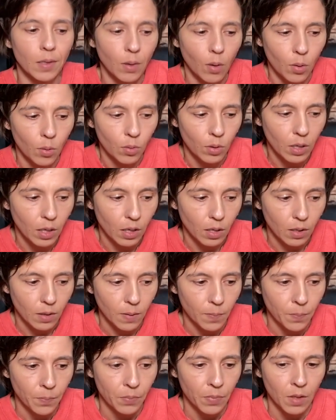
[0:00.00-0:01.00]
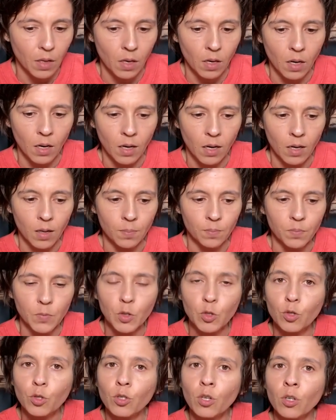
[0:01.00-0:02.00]
Okay, um,
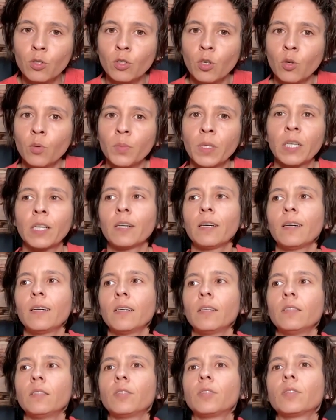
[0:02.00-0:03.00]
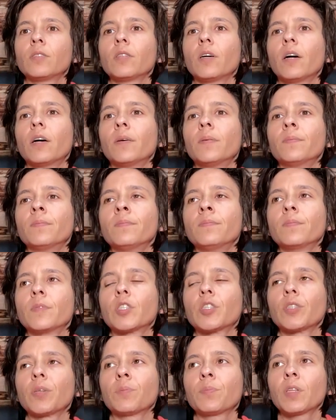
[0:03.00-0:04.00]
you don't know because um,
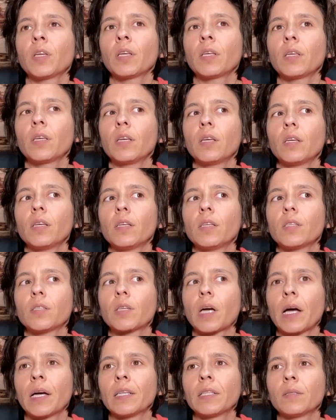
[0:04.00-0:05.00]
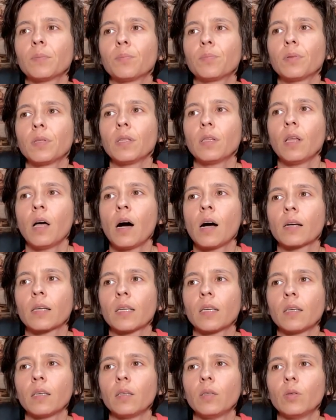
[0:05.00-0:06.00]
something is kind of
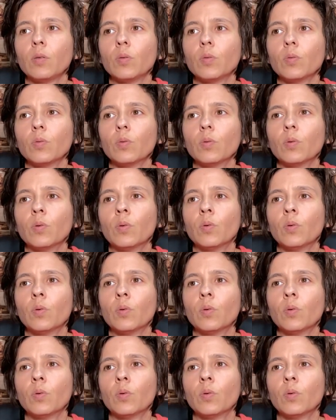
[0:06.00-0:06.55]
blocking you.